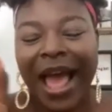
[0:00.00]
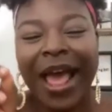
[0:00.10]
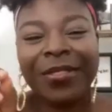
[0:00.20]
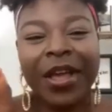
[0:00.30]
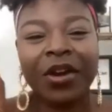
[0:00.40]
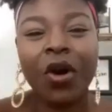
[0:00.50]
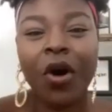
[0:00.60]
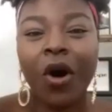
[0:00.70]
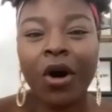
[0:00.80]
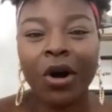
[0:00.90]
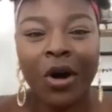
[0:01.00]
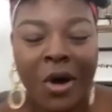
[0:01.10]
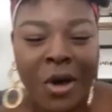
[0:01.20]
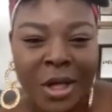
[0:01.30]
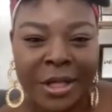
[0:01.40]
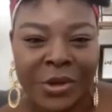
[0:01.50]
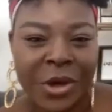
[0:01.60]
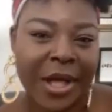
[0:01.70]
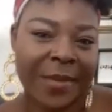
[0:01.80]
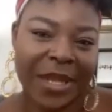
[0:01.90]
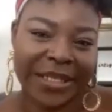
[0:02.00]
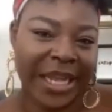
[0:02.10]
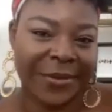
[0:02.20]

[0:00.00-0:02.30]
and then oko, you're coming down.